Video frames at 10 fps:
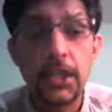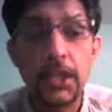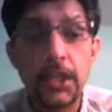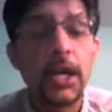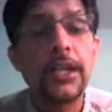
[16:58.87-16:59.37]

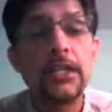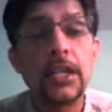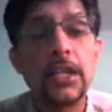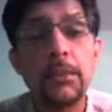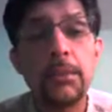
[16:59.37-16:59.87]
and they
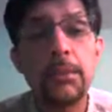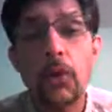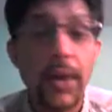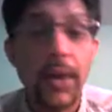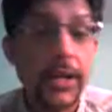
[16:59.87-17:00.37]
brought
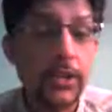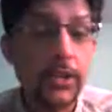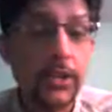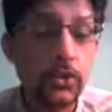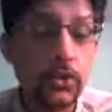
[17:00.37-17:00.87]
Van der
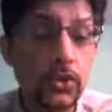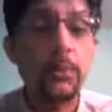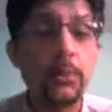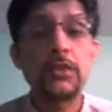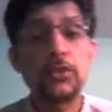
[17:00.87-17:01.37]
Dusen to open the
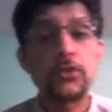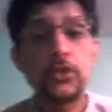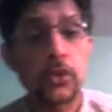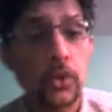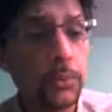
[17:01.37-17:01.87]
innings, which was a
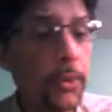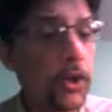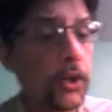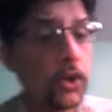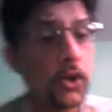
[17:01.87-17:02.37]
good ploy
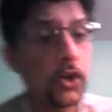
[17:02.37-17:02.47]
according to me,